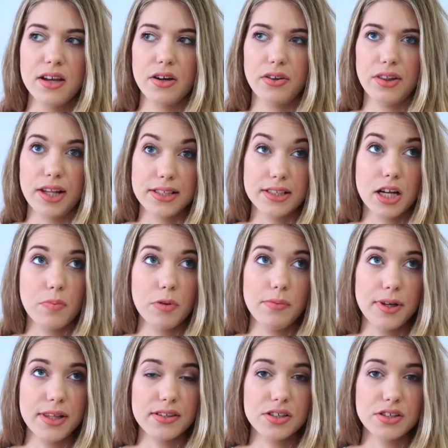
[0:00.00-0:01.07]
or the last couple of
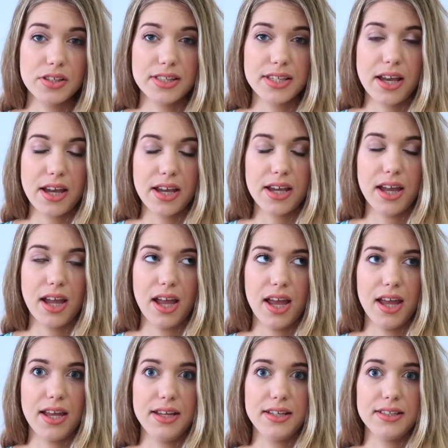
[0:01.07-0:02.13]
months I should say,
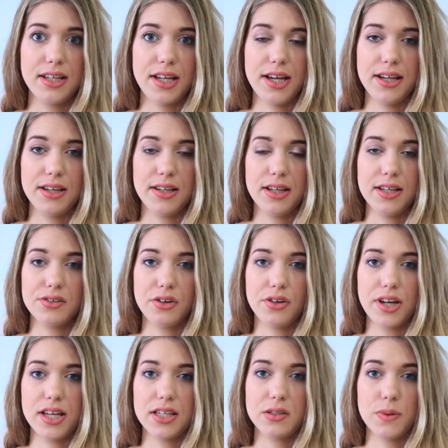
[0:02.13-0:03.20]
and he is
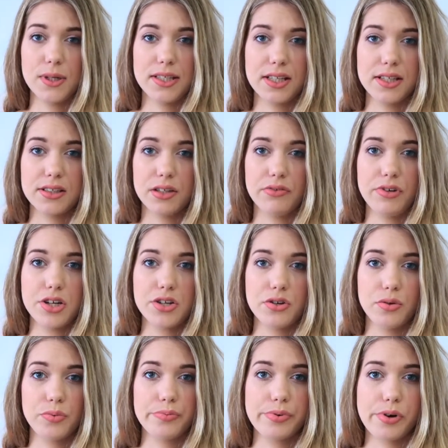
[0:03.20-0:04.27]
on S26
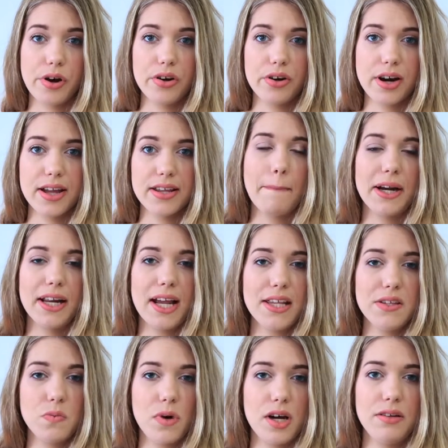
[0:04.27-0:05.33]
Original Progress, but he
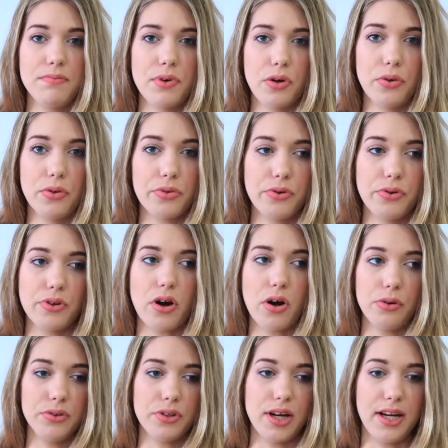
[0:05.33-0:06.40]
has 1 bottle through the
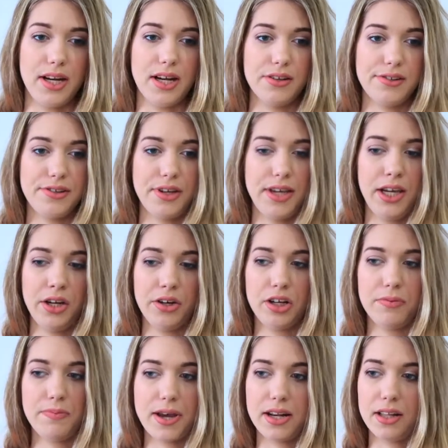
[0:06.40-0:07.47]
whole night now. So he can go
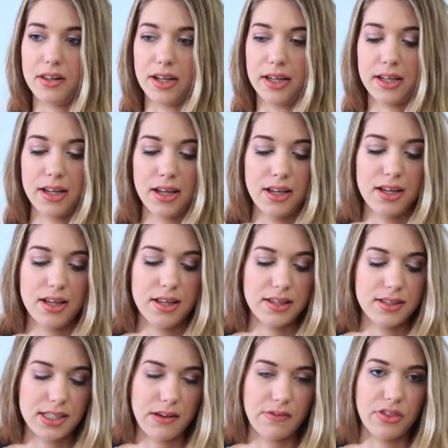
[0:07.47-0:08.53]
to bed at like
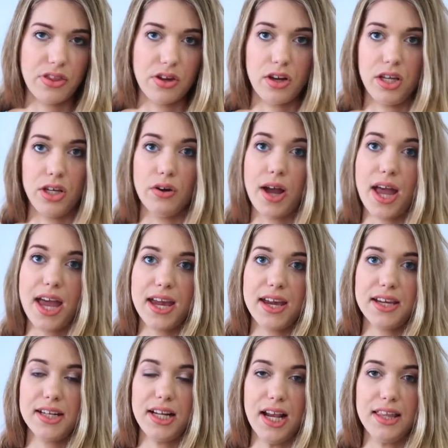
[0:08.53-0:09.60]
7:30 or
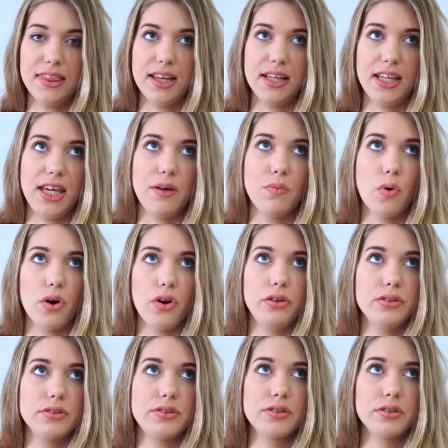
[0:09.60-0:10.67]
8, and then he
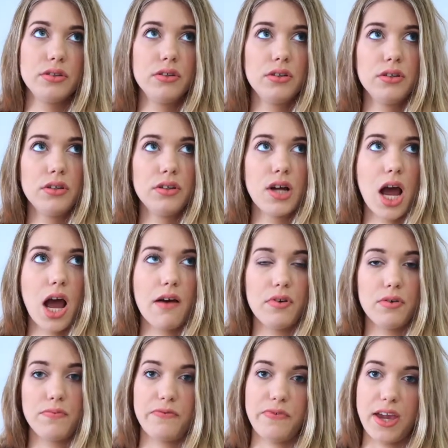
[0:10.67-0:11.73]
won't have
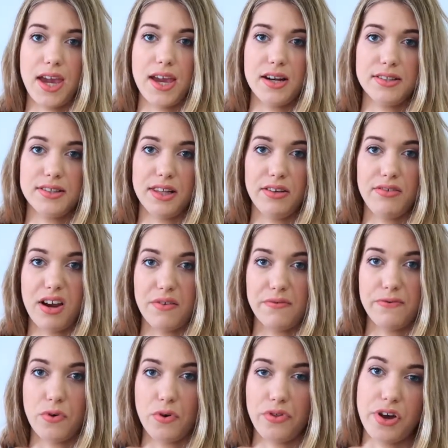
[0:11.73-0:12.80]
a feed until around
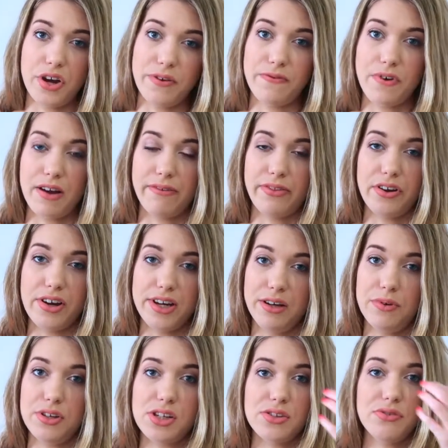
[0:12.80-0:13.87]
4:30, 5:30,
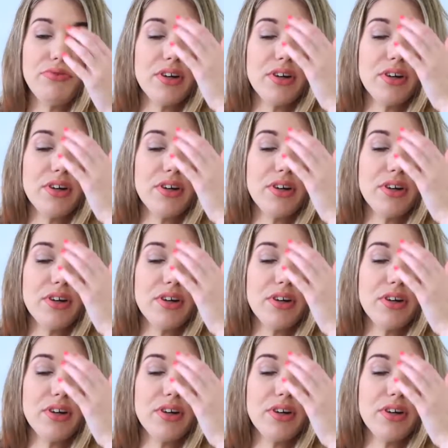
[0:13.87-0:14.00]
which is